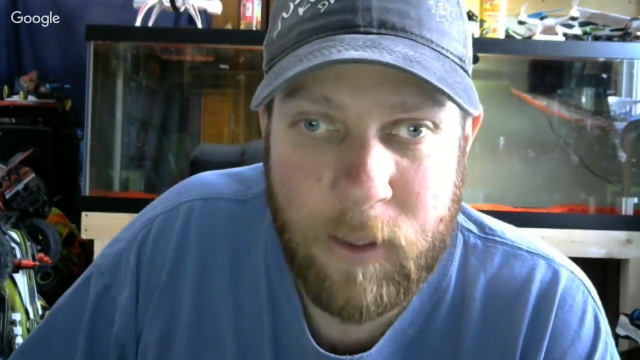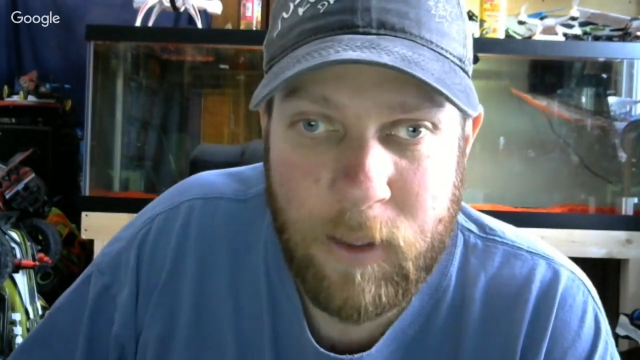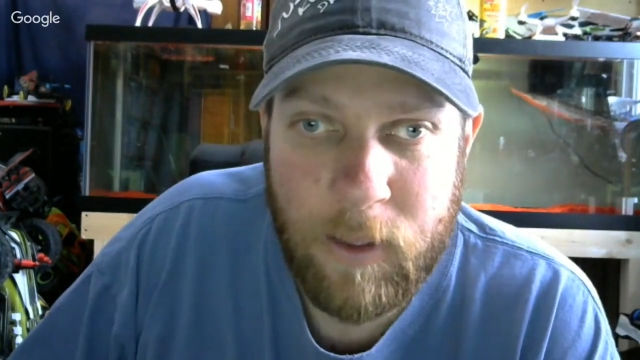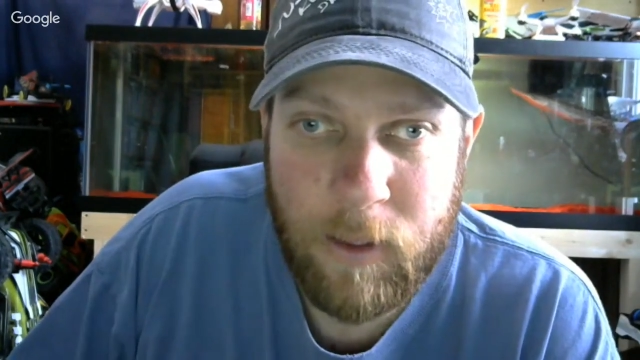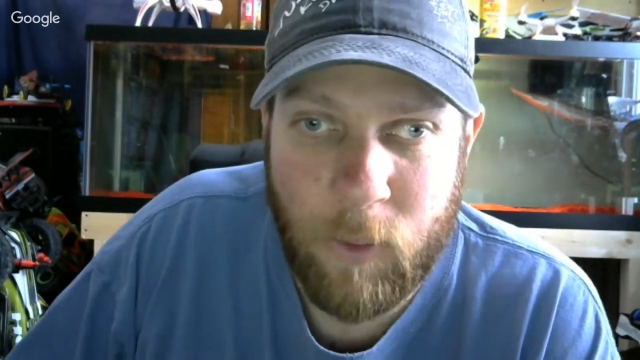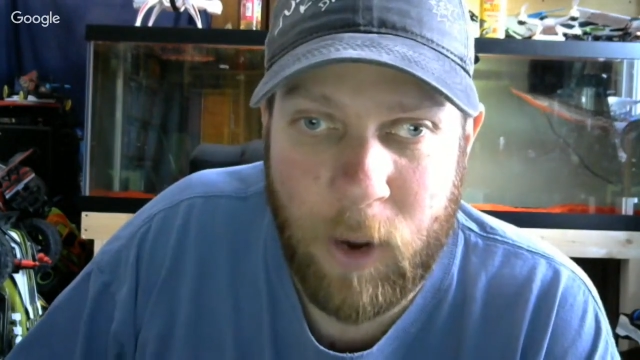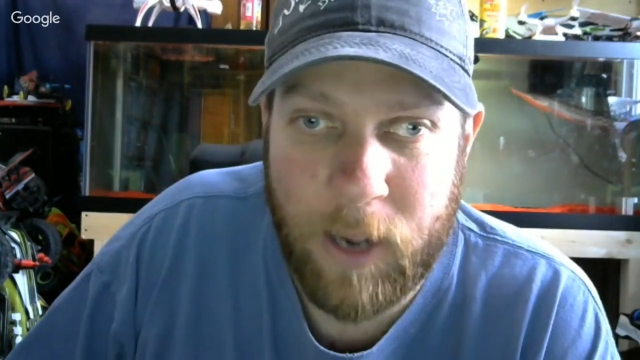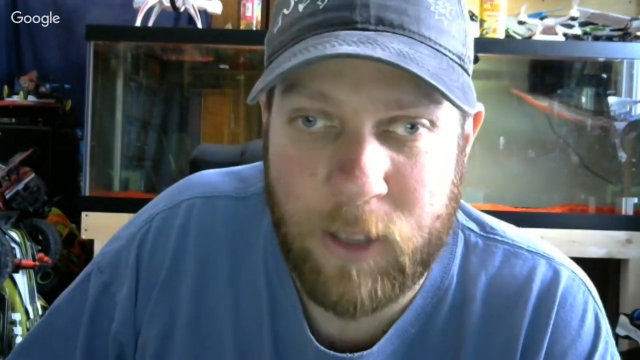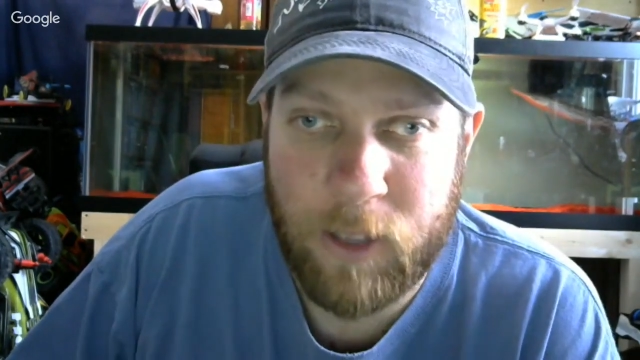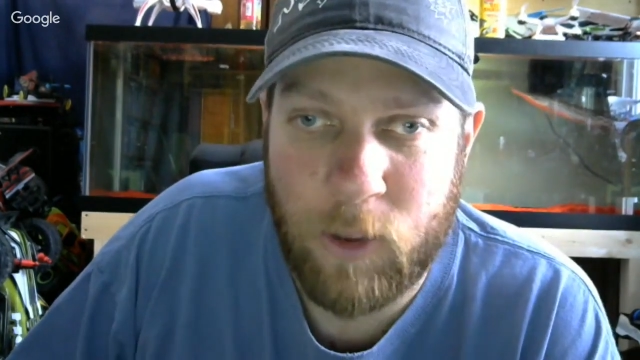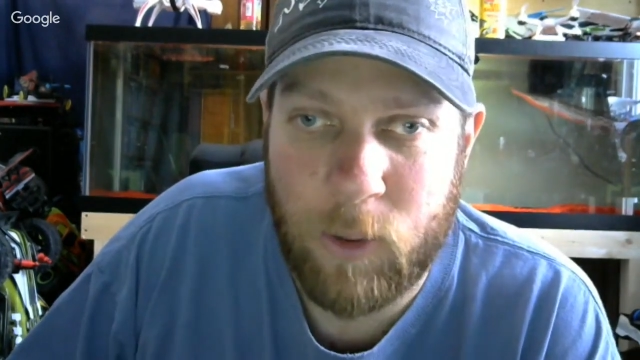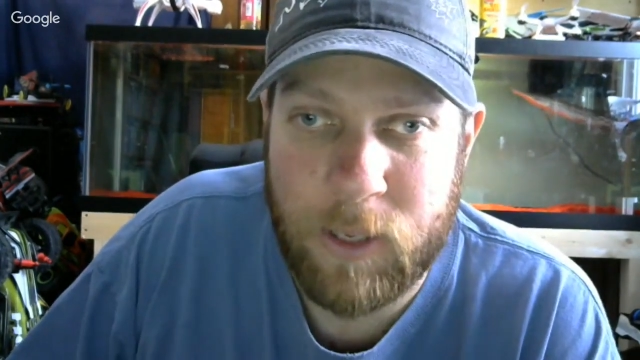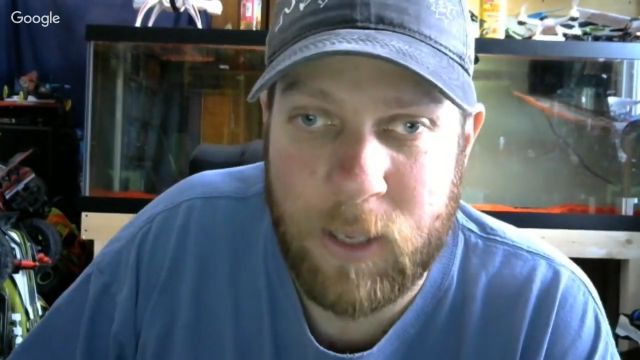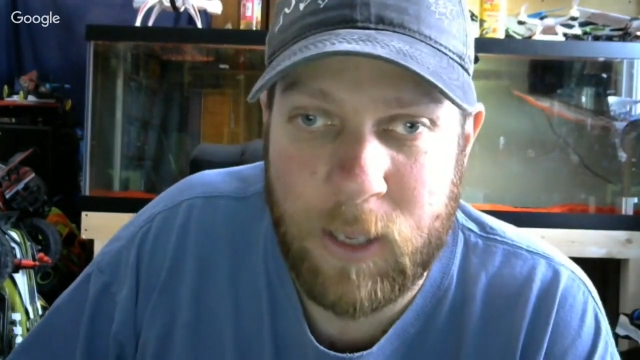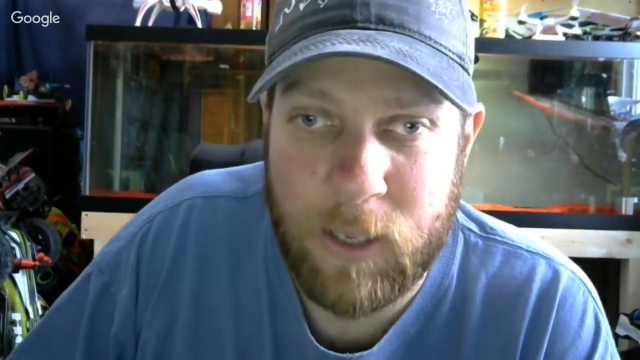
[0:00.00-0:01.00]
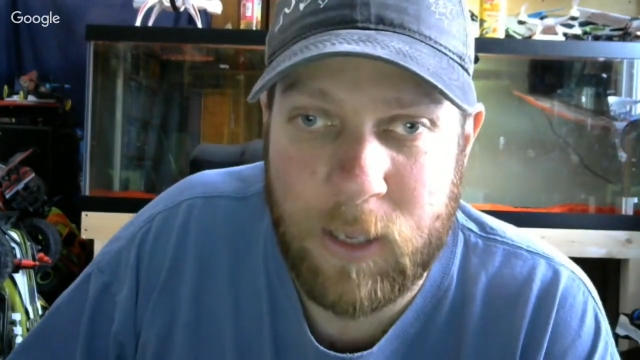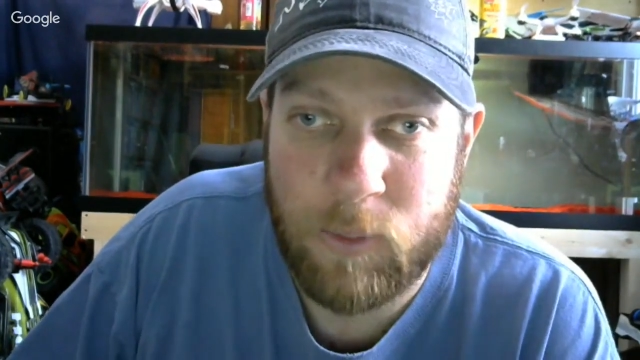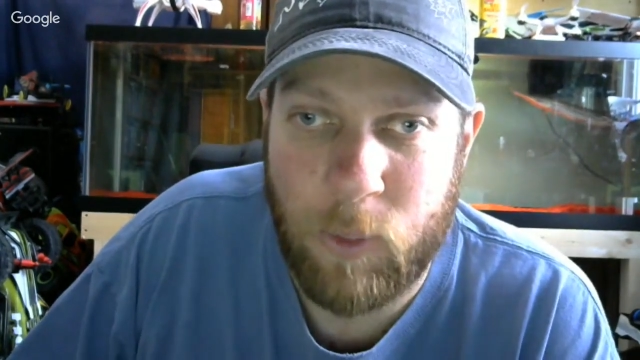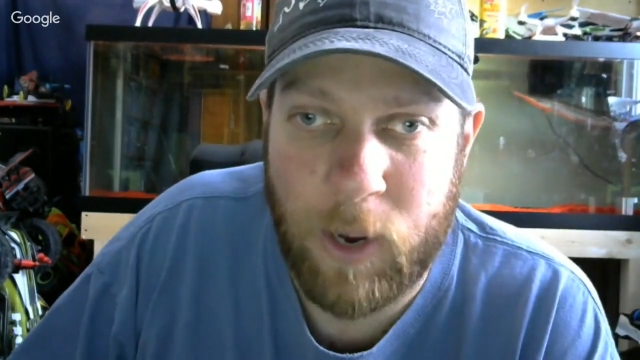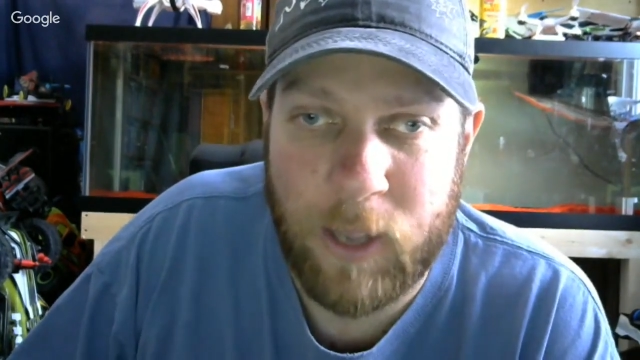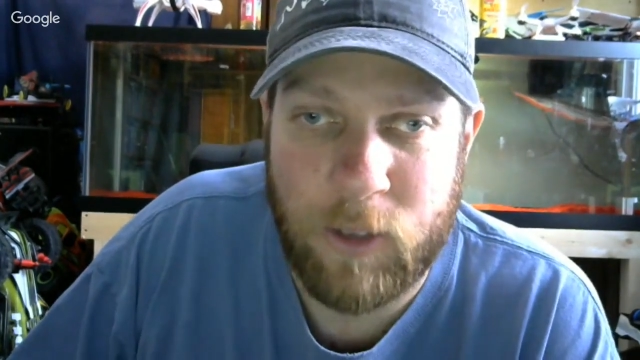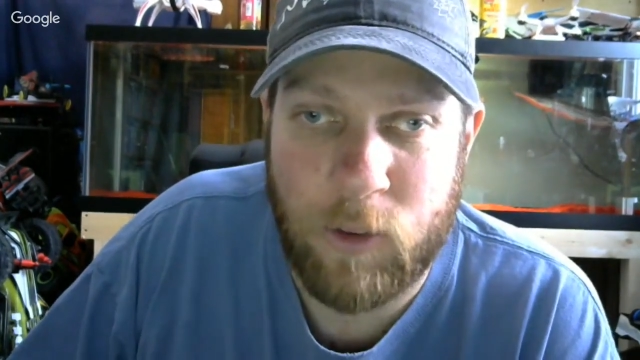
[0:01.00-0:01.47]
What I do is when
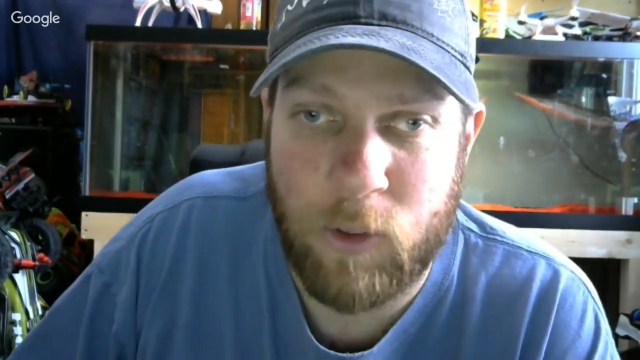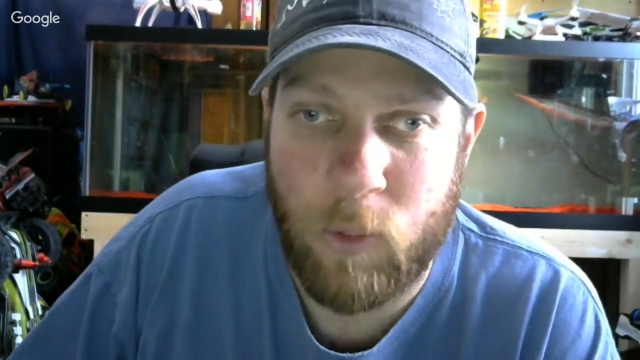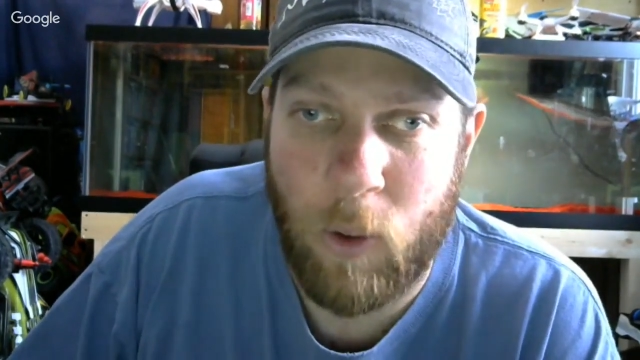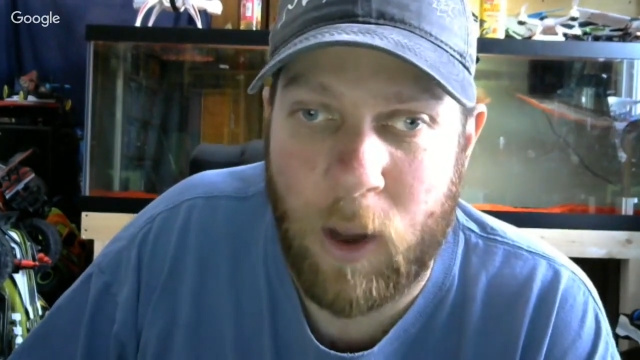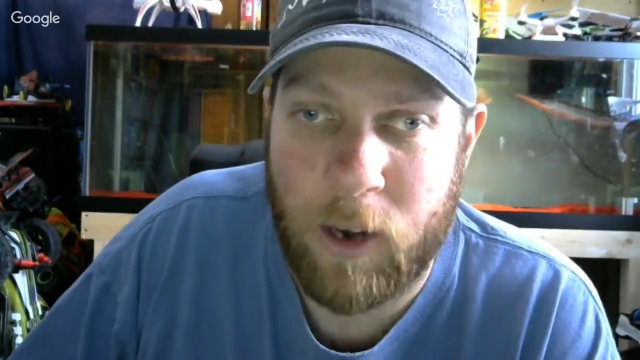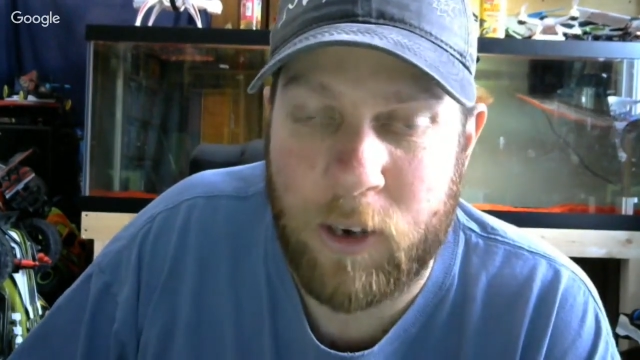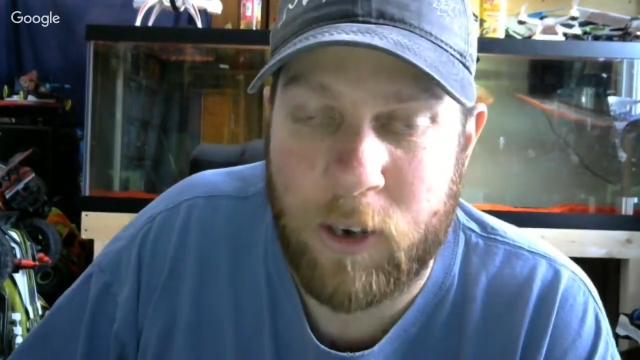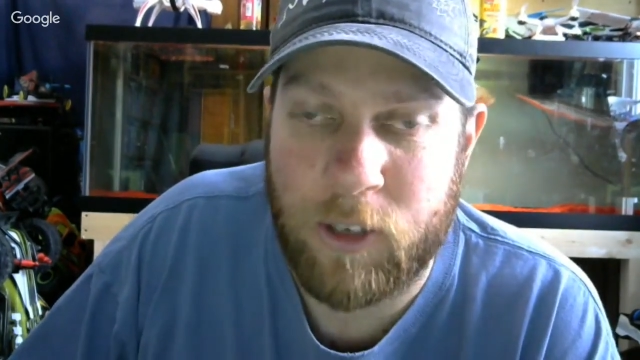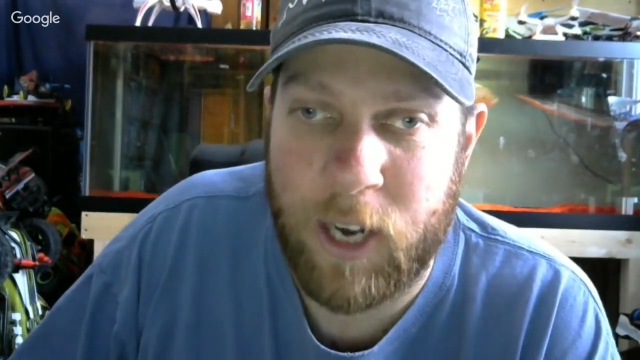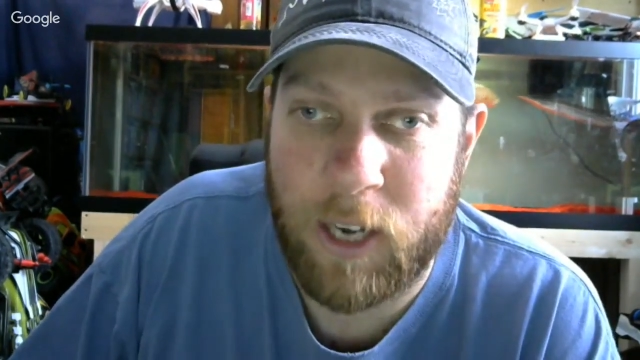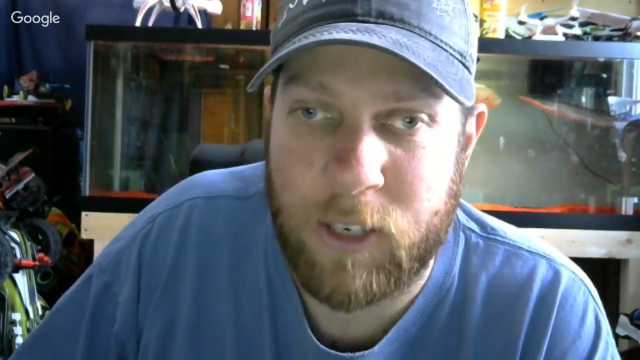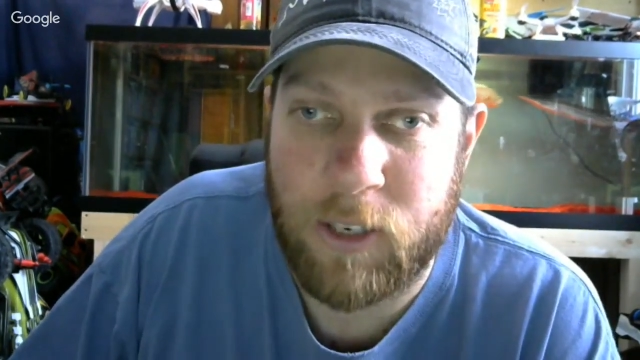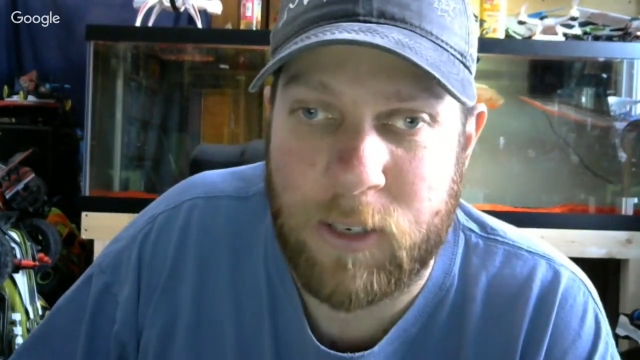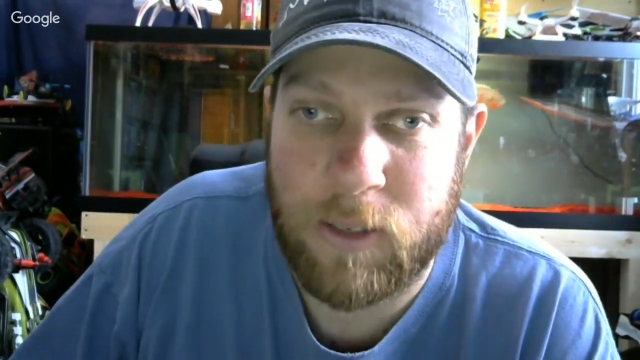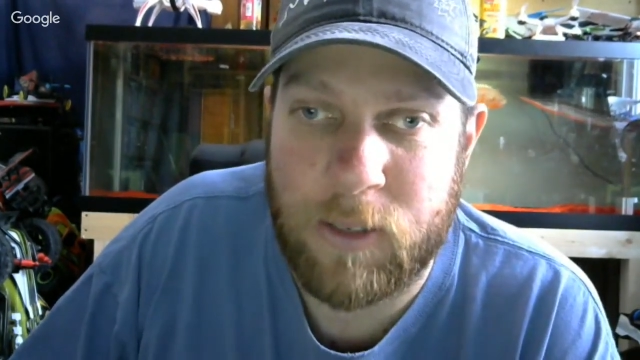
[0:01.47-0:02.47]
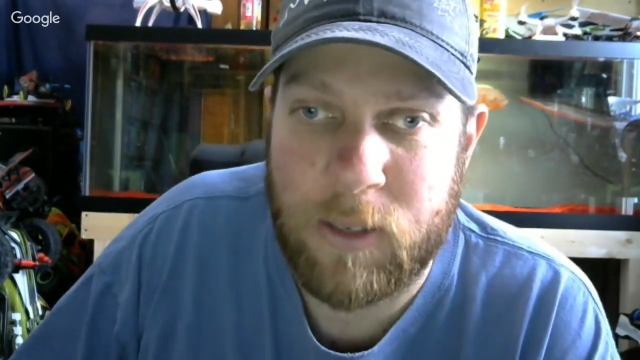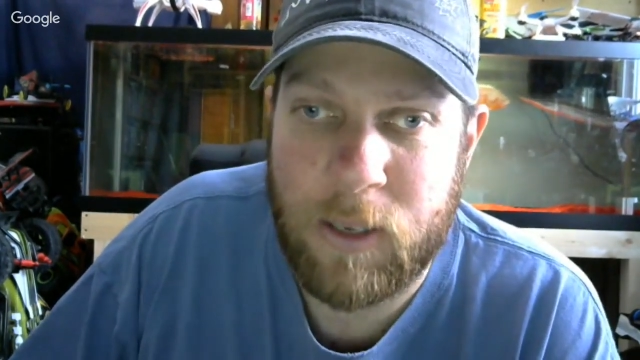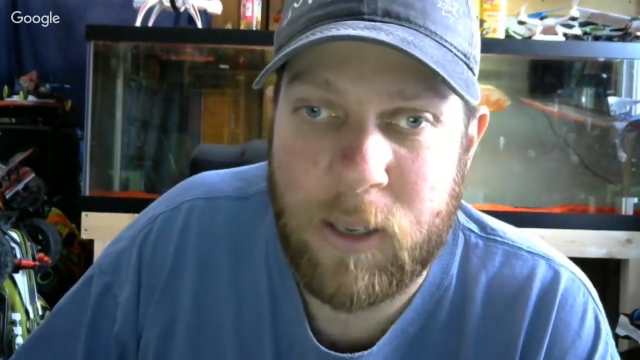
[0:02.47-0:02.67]
I do the water changes,